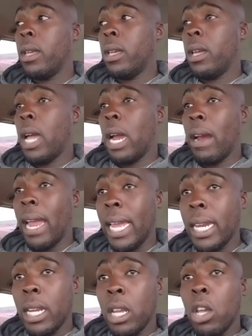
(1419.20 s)

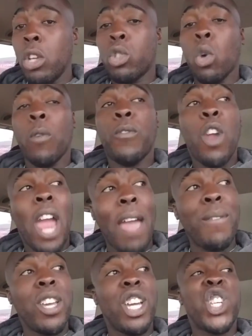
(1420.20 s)
Alright? So if you're
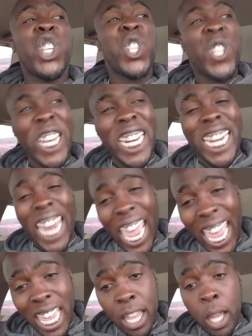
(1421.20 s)
having a shitty
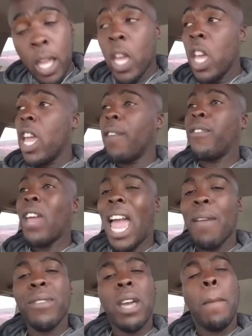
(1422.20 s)
day, if you're
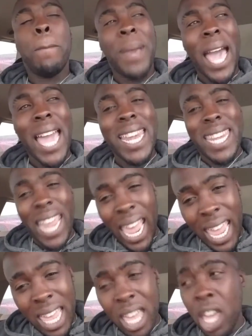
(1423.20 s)
having a bad
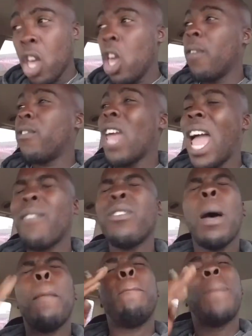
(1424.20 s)
day, if you're having
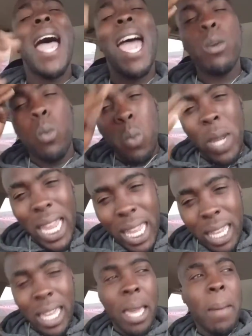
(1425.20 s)
a bad week,
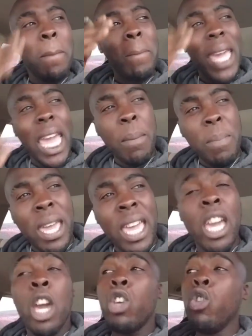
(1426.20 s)
maybe
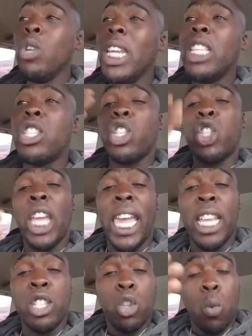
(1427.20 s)
you need to
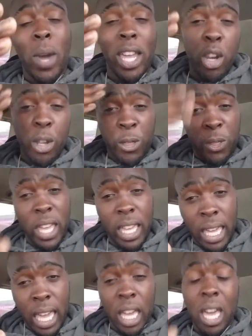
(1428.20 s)
change the way you're
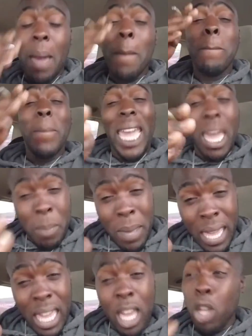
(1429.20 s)
thinking.
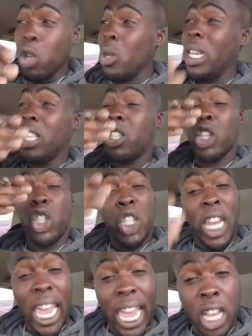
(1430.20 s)
Maybe you need to
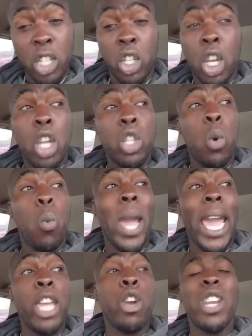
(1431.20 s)
change the
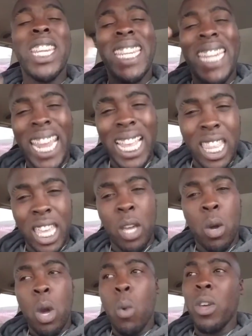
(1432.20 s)
way you're dealing
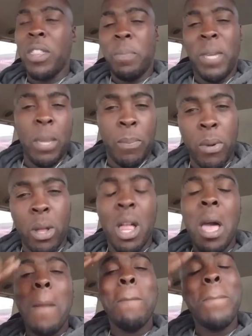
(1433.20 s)
with people.
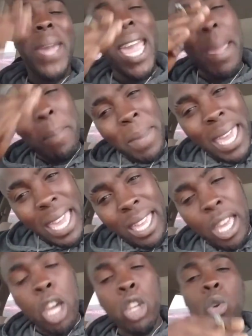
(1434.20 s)
Maybe
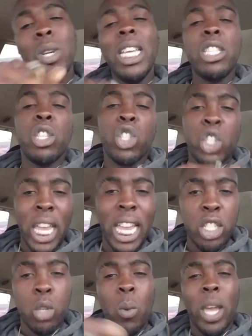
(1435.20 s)
you need to
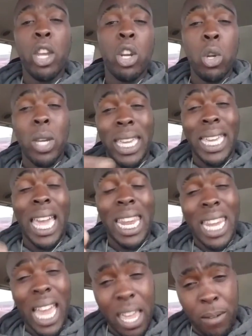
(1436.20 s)
change the way you're looking at
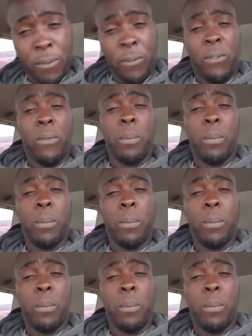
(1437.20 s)
life.